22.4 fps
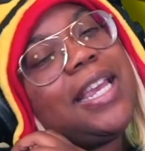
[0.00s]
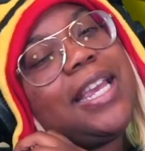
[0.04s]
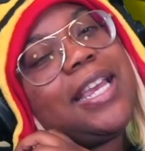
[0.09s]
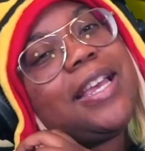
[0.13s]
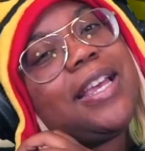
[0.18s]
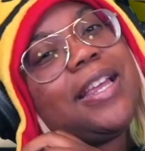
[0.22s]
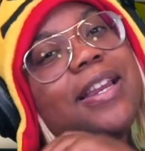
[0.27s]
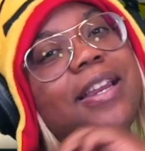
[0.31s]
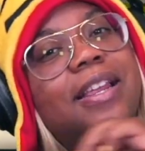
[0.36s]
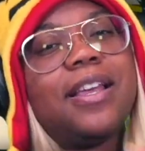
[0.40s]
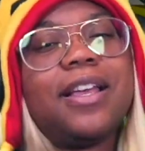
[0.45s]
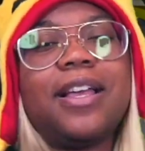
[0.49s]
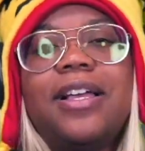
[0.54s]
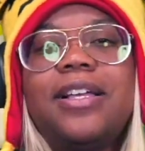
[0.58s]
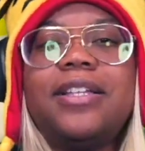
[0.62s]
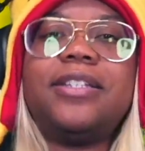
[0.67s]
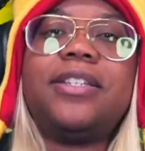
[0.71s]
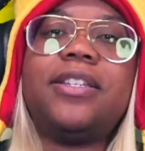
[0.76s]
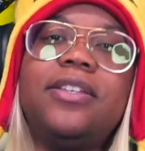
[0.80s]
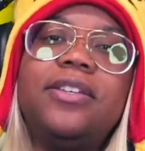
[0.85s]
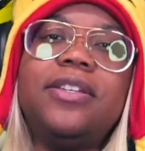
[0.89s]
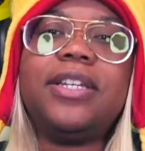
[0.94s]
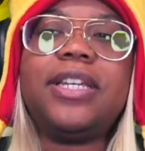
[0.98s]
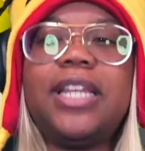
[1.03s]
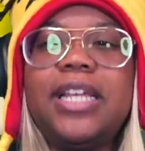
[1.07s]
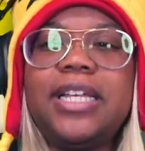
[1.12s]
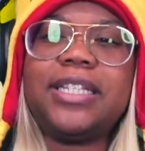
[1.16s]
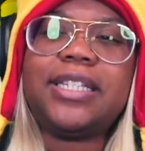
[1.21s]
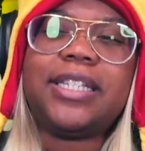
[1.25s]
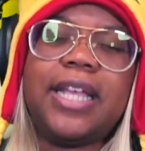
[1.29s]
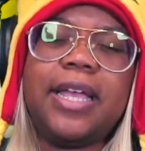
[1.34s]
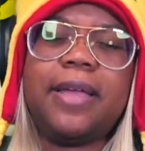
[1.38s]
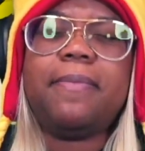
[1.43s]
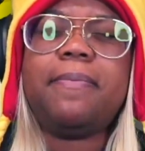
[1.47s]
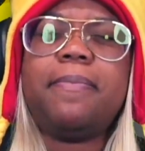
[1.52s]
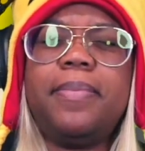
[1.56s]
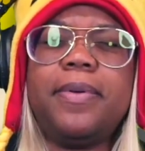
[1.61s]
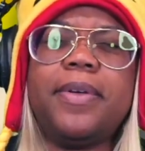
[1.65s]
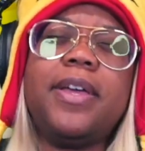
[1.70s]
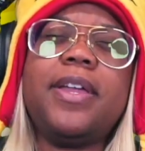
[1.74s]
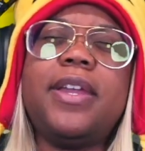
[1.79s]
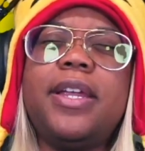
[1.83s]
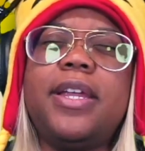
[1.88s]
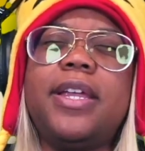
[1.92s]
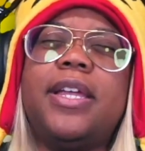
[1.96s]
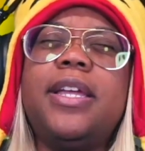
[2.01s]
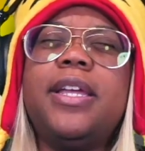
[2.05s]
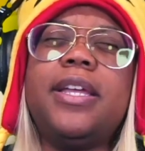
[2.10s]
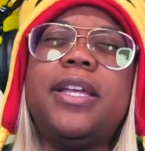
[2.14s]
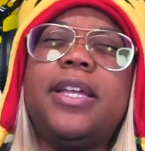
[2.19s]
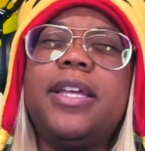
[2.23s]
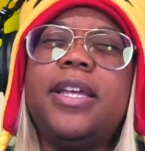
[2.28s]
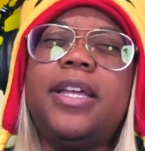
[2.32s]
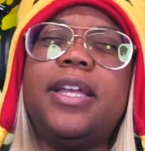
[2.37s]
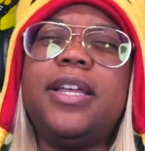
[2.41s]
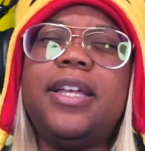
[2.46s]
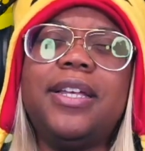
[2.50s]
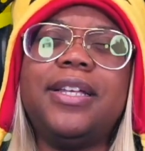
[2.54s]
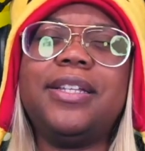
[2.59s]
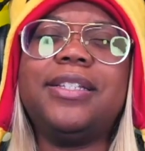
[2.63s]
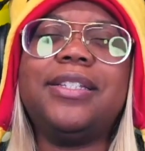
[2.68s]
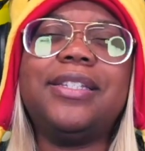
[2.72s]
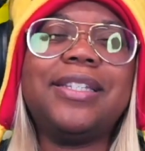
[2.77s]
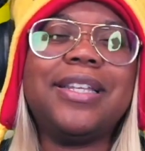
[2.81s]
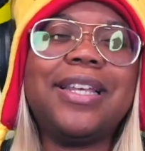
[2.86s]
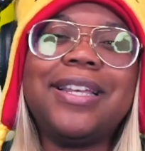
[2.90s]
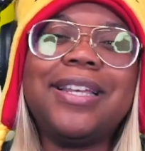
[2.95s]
And until next time, buddies,